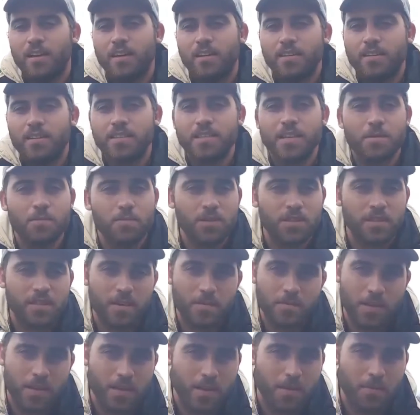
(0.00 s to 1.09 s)
December's
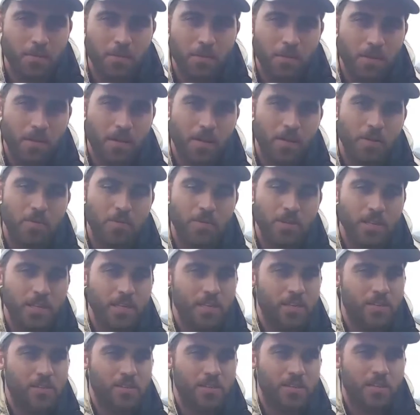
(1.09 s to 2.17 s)
coming up. Hope to get
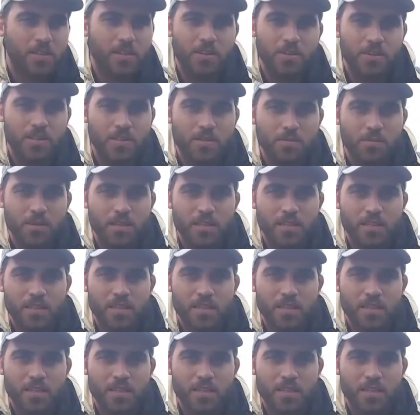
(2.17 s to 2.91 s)
to the coast a bit.